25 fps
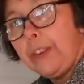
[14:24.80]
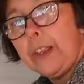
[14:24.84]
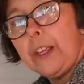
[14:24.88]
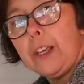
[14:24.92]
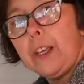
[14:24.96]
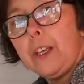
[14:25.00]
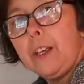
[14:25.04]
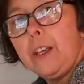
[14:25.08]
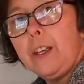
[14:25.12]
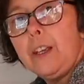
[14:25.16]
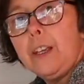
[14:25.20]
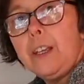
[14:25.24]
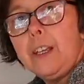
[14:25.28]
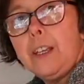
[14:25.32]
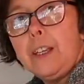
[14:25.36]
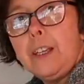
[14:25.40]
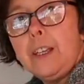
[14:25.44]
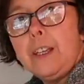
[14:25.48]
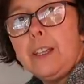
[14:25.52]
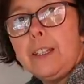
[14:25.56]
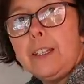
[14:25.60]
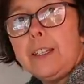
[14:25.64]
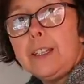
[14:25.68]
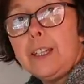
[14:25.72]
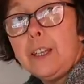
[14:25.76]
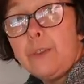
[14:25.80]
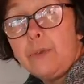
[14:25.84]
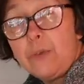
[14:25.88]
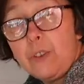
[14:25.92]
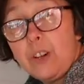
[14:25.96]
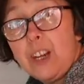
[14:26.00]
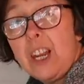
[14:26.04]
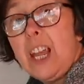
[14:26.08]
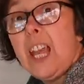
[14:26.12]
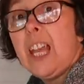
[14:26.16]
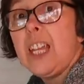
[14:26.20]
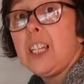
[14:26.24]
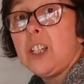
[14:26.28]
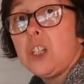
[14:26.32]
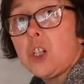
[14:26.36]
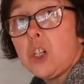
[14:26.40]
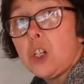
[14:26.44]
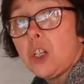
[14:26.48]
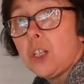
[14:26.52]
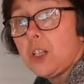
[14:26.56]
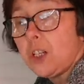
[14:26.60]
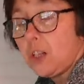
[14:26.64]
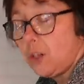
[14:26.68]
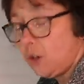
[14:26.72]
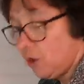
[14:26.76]
the different
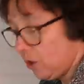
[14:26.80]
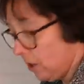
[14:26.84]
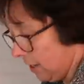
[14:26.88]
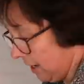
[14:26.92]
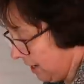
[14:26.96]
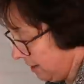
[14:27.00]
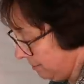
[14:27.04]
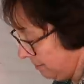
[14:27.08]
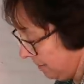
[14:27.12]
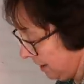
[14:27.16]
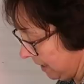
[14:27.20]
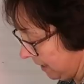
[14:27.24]
edges and try and